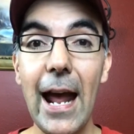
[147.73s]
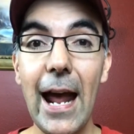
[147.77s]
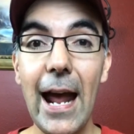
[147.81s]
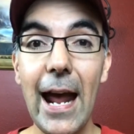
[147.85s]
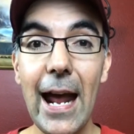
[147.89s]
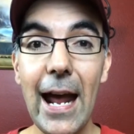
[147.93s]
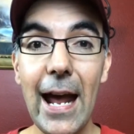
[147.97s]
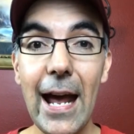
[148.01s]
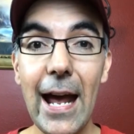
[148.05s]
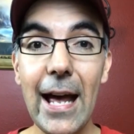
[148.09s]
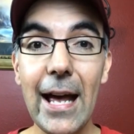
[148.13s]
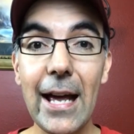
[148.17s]

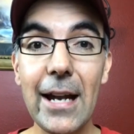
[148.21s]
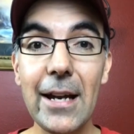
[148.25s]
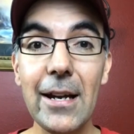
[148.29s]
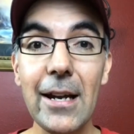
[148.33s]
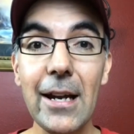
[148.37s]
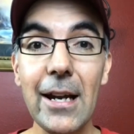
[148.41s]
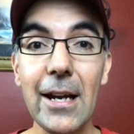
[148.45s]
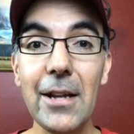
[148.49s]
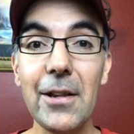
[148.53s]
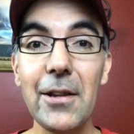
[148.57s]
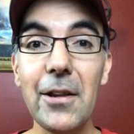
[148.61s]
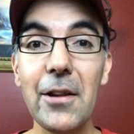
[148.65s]
And
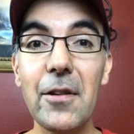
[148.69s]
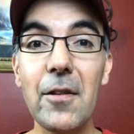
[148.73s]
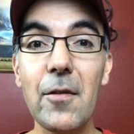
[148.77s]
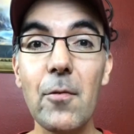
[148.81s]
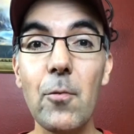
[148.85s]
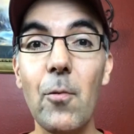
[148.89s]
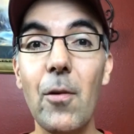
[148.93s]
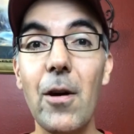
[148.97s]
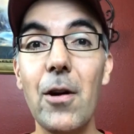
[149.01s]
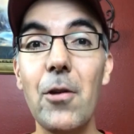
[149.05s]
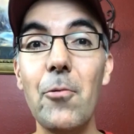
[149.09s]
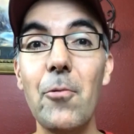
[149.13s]
this is
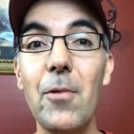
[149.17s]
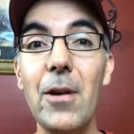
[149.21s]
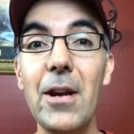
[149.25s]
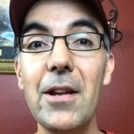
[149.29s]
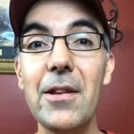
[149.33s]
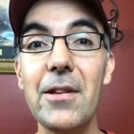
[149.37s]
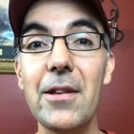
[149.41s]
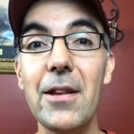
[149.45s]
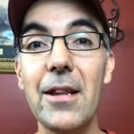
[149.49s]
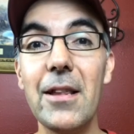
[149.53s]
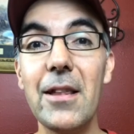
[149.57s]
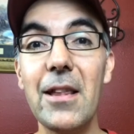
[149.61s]
one
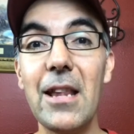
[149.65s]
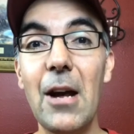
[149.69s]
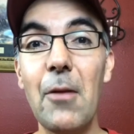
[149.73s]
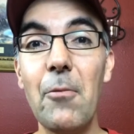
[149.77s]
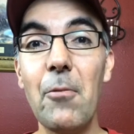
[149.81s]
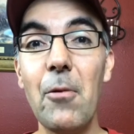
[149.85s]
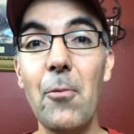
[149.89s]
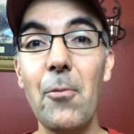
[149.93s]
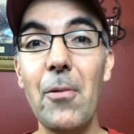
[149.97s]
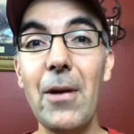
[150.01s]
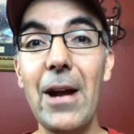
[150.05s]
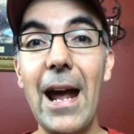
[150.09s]
reason that
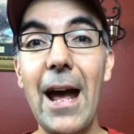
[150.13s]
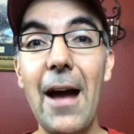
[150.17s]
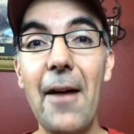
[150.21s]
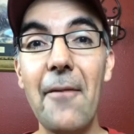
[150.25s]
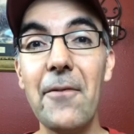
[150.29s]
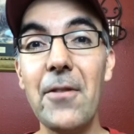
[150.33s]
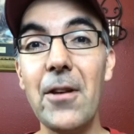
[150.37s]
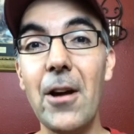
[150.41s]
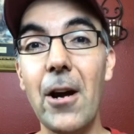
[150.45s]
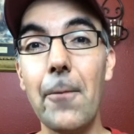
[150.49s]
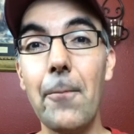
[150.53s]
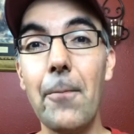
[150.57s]
when we
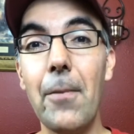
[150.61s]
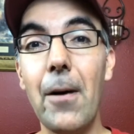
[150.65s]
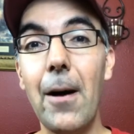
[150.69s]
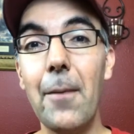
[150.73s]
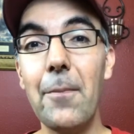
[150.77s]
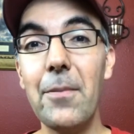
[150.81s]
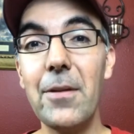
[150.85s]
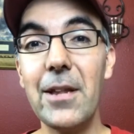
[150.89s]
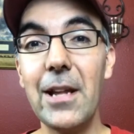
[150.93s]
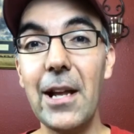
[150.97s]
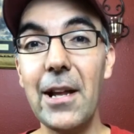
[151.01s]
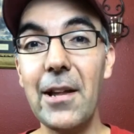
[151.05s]
have young
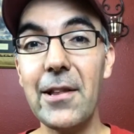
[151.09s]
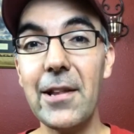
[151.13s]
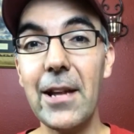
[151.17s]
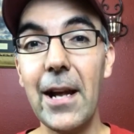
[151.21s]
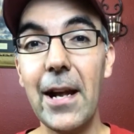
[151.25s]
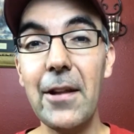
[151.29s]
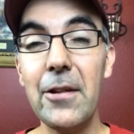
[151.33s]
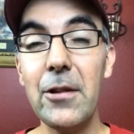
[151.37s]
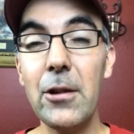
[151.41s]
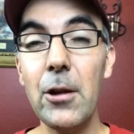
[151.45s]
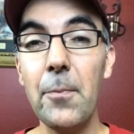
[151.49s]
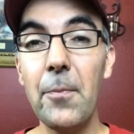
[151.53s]
pups, they
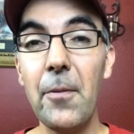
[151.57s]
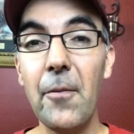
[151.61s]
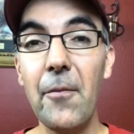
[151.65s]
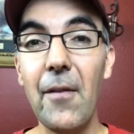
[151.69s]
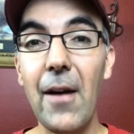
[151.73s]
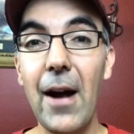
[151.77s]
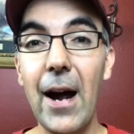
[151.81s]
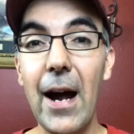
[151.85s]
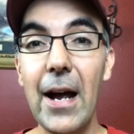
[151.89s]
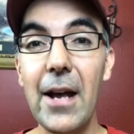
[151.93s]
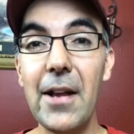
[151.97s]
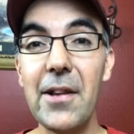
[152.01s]
stay
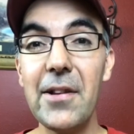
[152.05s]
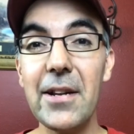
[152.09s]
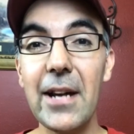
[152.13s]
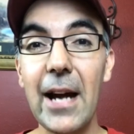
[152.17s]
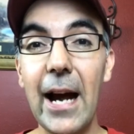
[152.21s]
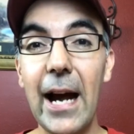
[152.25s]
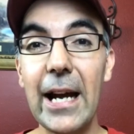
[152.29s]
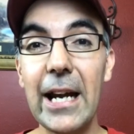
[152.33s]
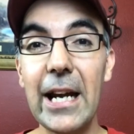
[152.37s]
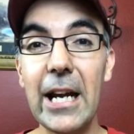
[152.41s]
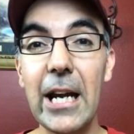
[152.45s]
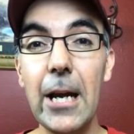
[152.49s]
supervised.
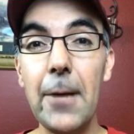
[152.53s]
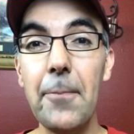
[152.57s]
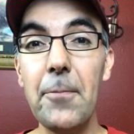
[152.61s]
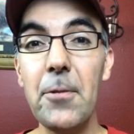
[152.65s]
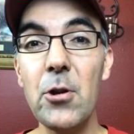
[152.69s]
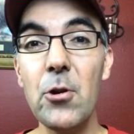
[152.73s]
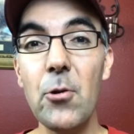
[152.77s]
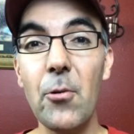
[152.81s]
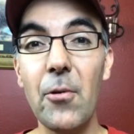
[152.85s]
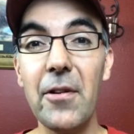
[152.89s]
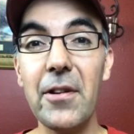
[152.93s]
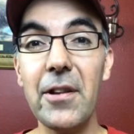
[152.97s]
I keep
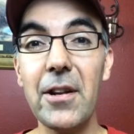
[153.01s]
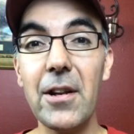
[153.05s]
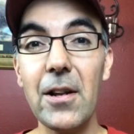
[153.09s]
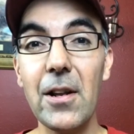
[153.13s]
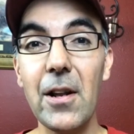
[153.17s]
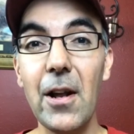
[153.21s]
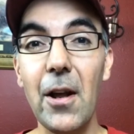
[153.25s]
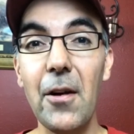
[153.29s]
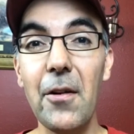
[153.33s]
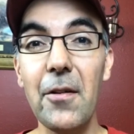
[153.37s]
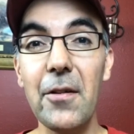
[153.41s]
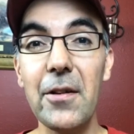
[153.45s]
doors
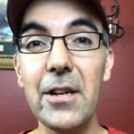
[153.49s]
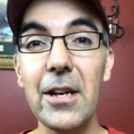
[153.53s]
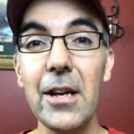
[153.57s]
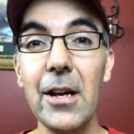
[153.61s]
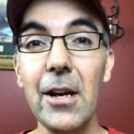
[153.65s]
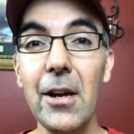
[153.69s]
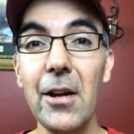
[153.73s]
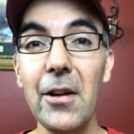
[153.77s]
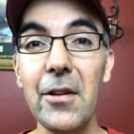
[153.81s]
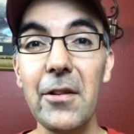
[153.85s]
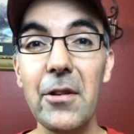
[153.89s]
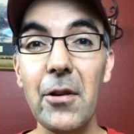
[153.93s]
closed
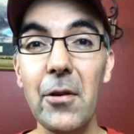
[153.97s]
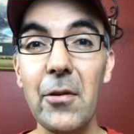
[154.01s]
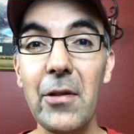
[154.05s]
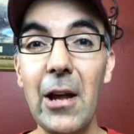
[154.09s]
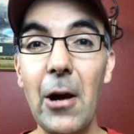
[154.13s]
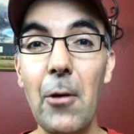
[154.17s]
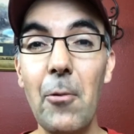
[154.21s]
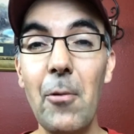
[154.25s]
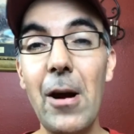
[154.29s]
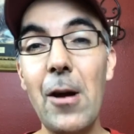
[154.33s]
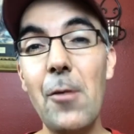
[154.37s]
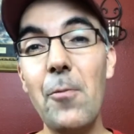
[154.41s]
so
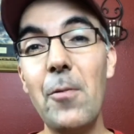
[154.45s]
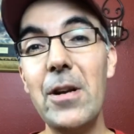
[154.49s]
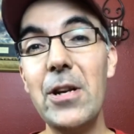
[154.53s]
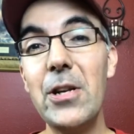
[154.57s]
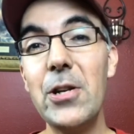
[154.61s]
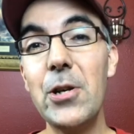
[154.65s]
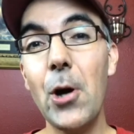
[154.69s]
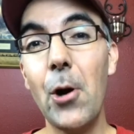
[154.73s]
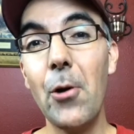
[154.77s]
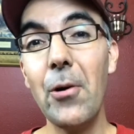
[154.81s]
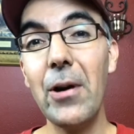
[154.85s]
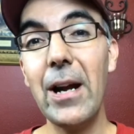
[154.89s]
that way we
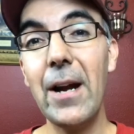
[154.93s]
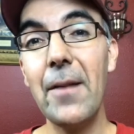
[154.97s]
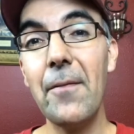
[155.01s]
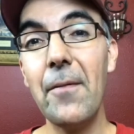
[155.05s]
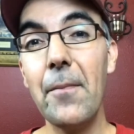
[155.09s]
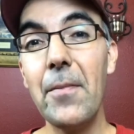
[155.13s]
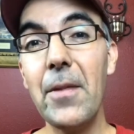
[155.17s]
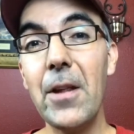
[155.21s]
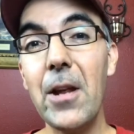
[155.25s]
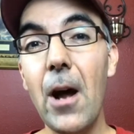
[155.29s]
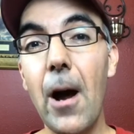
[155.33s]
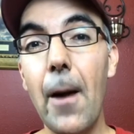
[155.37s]
don't give
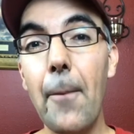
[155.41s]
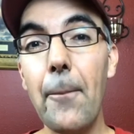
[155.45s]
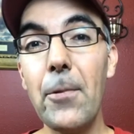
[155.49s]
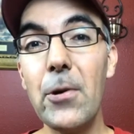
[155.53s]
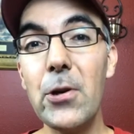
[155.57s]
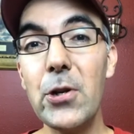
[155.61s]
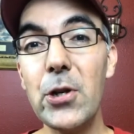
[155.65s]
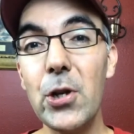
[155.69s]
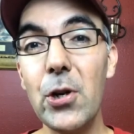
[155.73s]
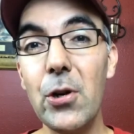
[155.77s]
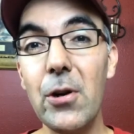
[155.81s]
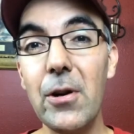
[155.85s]
them the
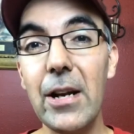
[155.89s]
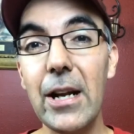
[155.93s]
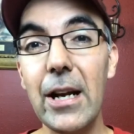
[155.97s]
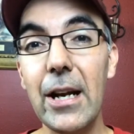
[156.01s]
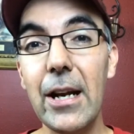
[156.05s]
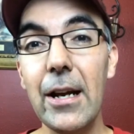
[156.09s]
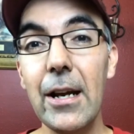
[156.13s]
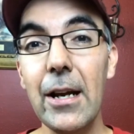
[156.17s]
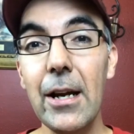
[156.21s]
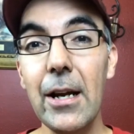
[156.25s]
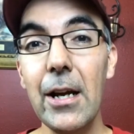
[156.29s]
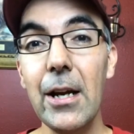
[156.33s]

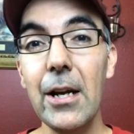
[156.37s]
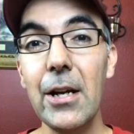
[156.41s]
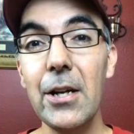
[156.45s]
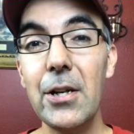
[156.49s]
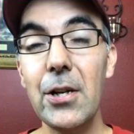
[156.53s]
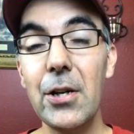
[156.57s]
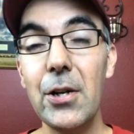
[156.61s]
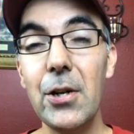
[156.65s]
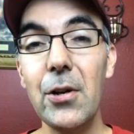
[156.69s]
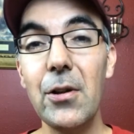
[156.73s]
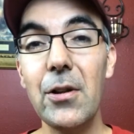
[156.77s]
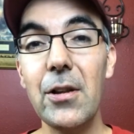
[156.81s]
opportunity
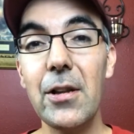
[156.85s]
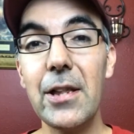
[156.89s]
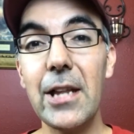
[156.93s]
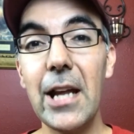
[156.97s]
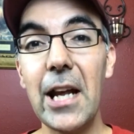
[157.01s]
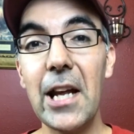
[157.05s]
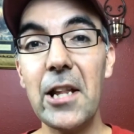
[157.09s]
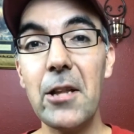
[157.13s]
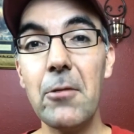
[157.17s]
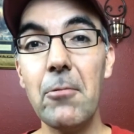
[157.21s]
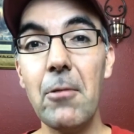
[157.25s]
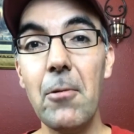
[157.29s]
to do the
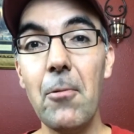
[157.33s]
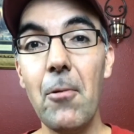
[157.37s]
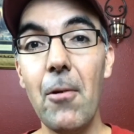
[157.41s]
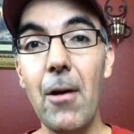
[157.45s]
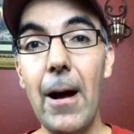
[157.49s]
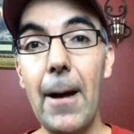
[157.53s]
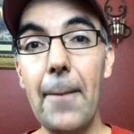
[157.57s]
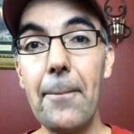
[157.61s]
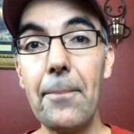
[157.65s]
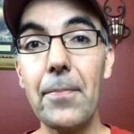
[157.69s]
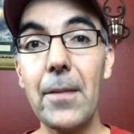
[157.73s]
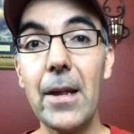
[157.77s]
things that we
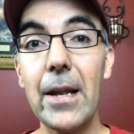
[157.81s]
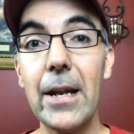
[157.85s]
want.